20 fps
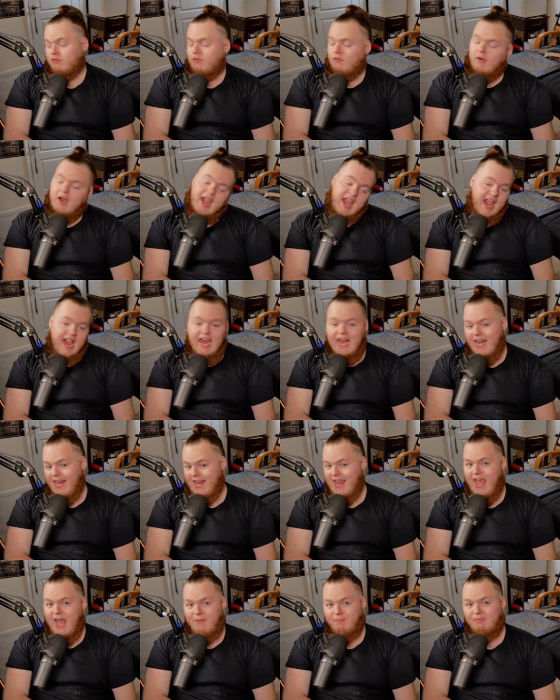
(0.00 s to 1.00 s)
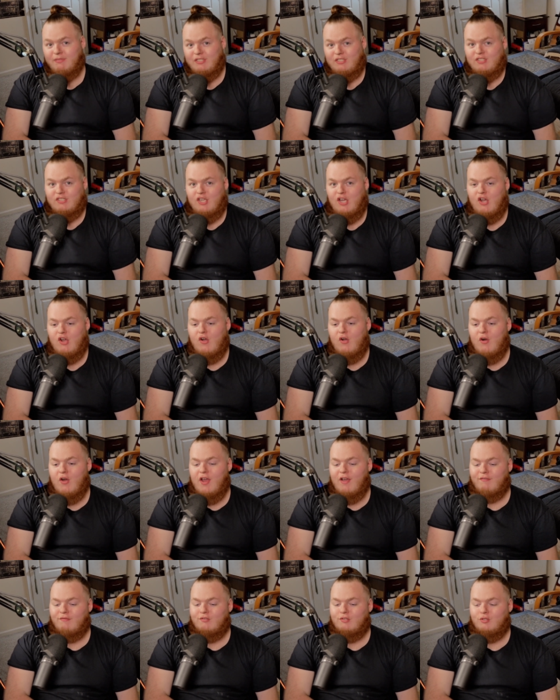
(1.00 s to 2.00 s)
great episode
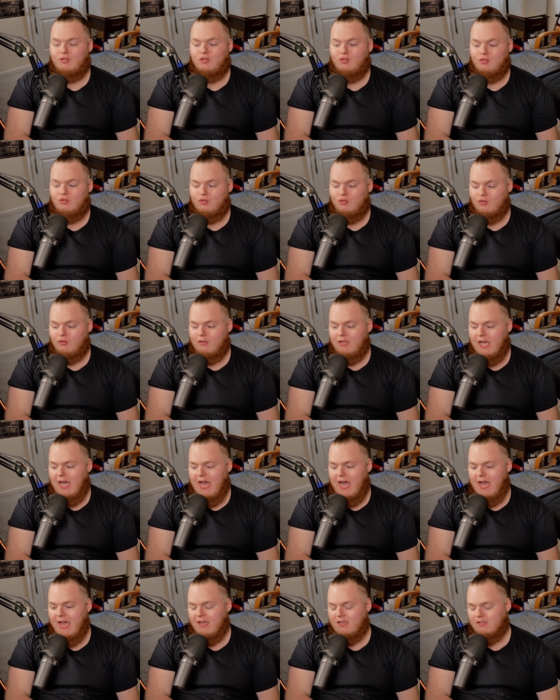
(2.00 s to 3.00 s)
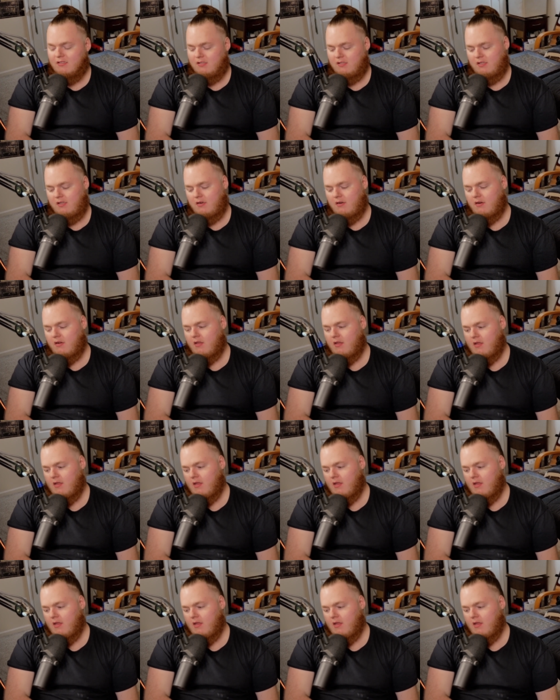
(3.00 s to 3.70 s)
of Jujutsu Kaisen.